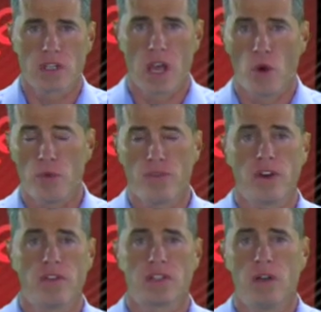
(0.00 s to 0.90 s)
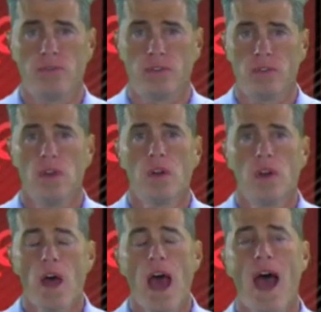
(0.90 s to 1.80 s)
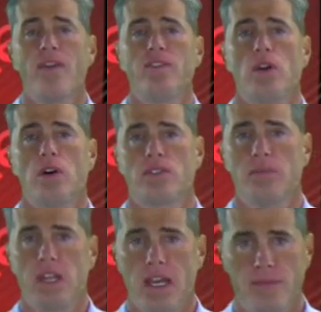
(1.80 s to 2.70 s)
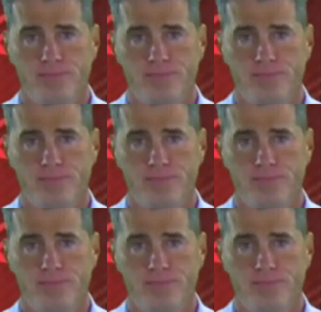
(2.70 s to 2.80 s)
I hope you found this helpful. Have an awesome day.